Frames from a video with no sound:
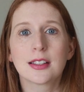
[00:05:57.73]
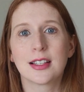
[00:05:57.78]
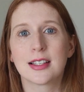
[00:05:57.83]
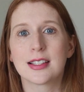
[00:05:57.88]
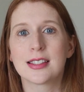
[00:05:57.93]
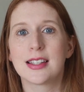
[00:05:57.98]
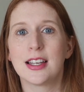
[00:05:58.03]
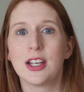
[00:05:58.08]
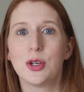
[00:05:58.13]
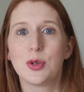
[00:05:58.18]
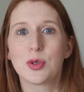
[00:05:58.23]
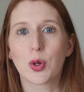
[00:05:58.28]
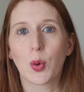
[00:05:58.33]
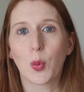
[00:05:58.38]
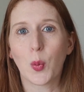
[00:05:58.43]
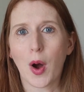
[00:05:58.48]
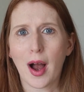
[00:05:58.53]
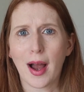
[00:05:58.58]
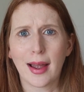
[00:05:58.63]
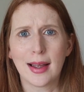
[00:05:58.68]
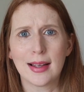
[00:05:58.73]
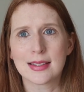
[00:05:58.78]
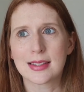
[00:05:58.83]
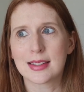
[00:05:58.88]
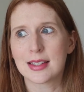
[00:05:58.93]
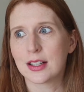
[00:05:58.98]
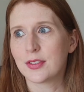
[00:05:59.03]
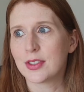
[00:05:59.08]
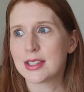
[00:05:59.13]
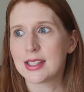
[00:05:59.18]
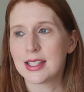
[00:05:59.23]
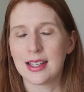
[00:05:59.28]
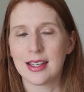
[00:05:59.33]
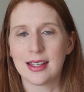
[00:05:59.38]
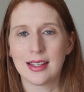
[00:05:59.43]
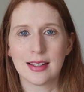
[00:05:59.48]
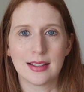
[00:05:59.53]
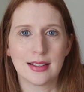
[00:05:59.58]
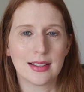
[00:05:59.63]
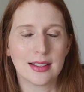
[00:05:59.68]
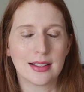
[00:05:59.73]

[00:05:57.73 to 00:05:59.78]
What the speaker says: because they used a Y instead of a T and